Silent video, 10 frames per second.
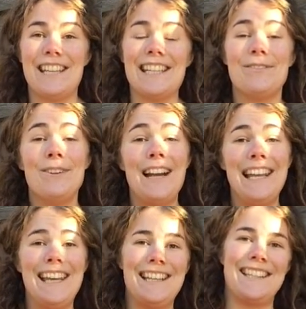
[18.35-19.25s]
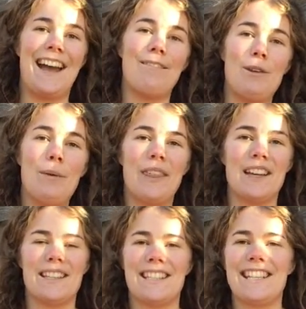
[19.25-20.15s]
It's really good to have you with
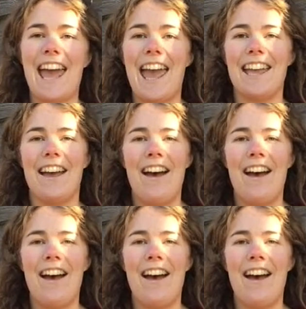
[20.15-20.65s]
us today.